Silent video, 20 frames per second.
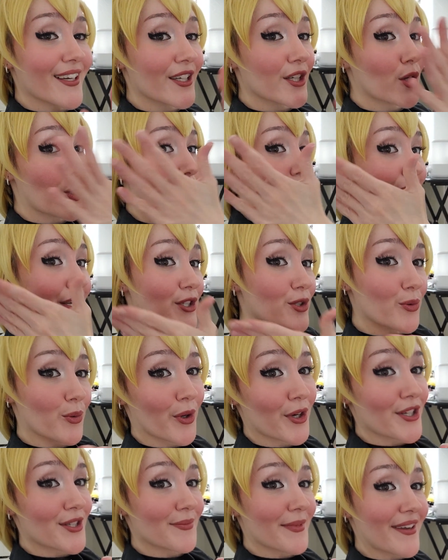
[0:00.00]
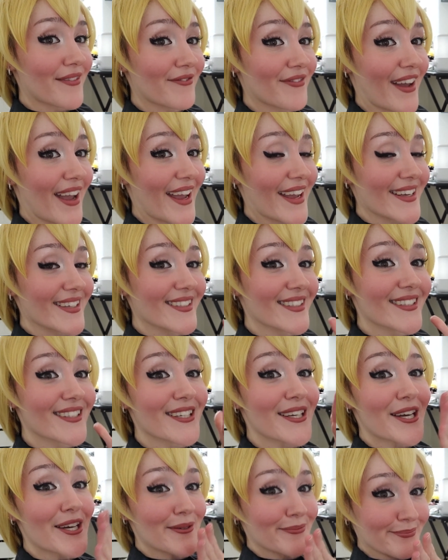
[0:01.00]
going towards my face.
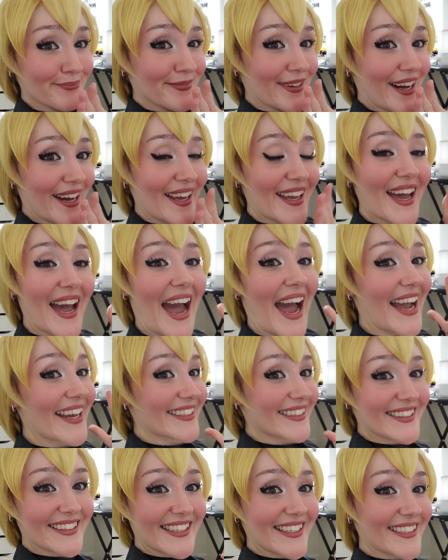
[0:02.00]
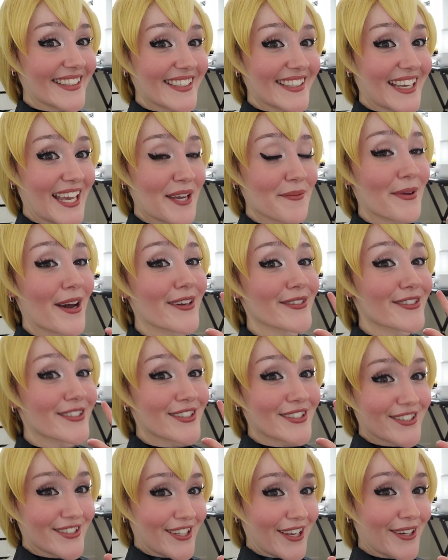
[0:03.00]
But I think it came out
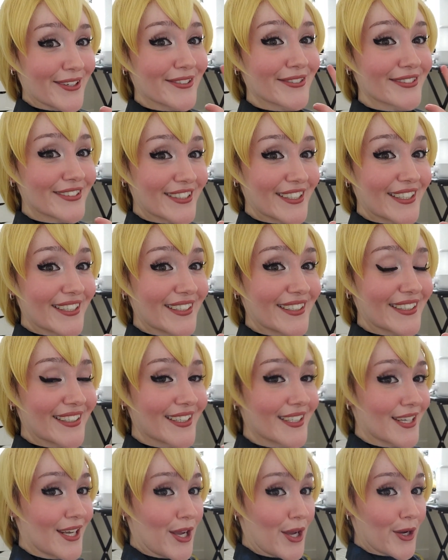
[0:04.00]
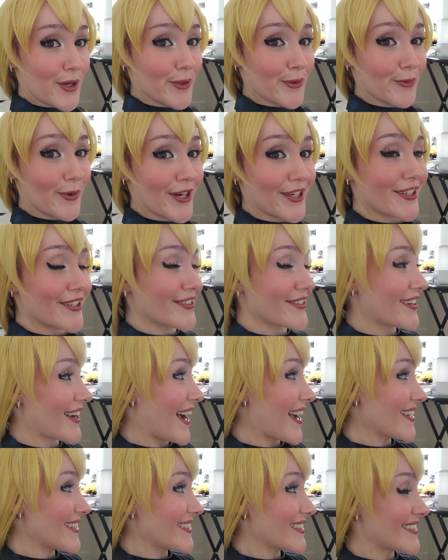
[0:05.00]
so good. What do you
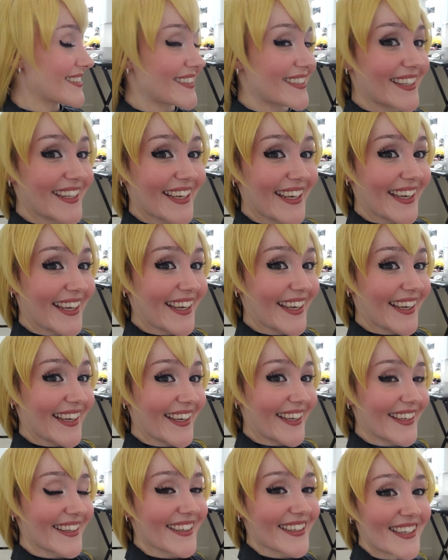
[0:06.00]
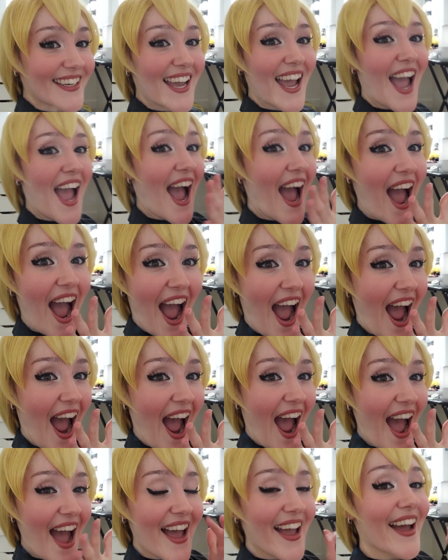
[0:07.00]
guys think?
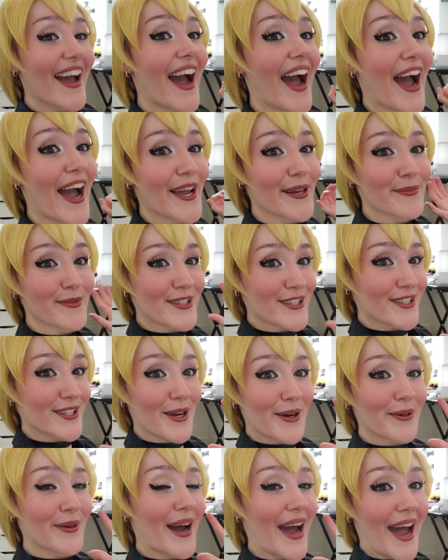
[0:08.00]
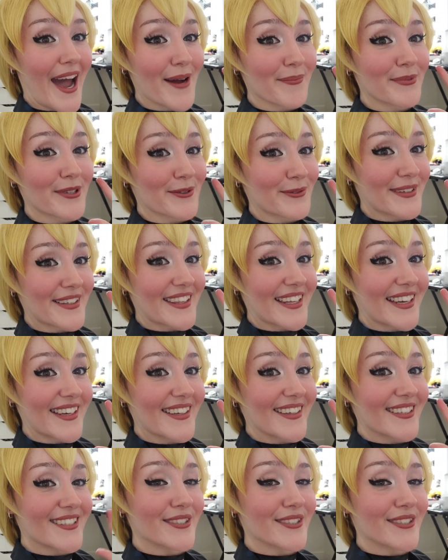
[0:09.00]
I am so happy with it.